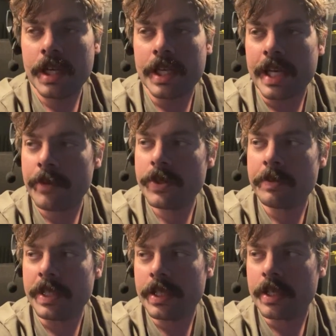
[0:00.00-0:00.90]
and that was
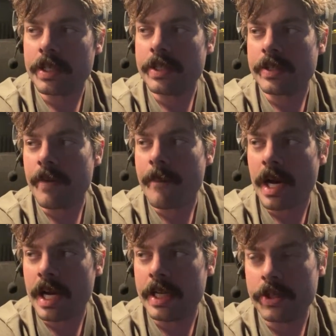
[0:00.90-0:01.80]
because
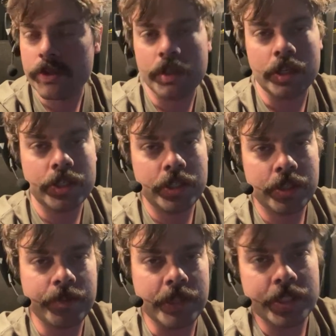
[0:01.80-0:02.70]
my introduction to the
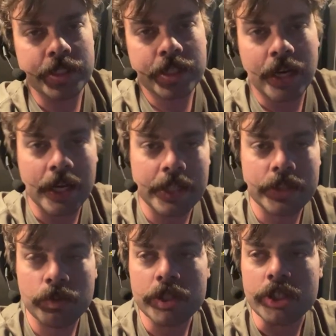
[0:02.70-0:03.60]
Mises Caucus
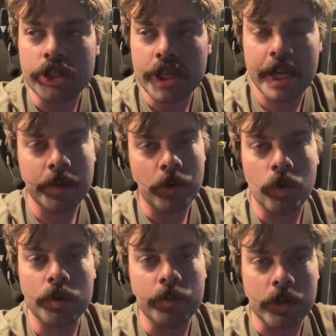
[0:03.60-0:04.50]
was Jacob
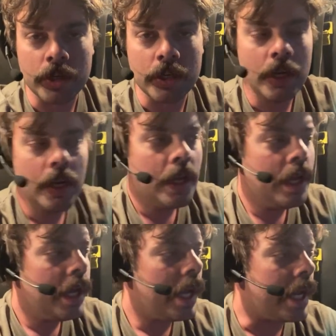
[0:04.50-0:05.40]
Hornberger.
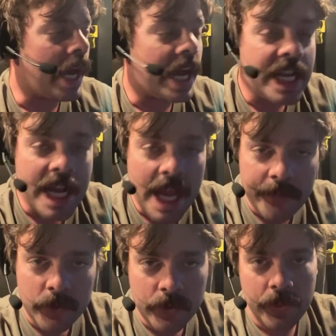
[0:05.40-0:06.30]
And I
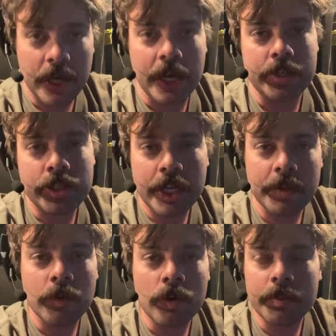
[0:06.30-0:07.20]
never thought Jacob
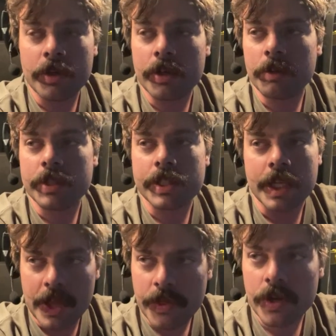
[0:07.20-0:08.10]
Hornberger was an
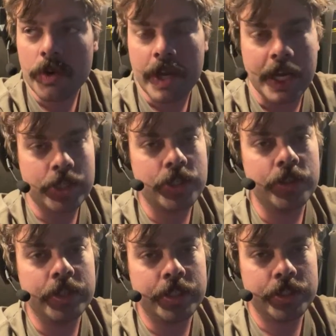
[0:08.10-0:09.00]
ethno
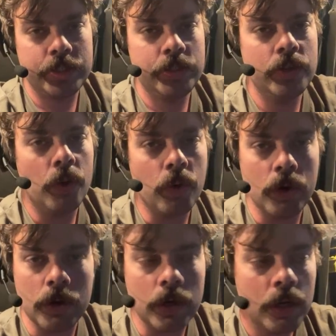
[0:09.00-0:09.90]
nationalist
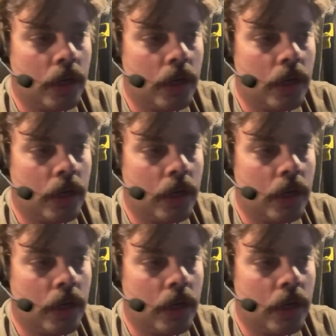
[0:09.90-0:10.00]
or,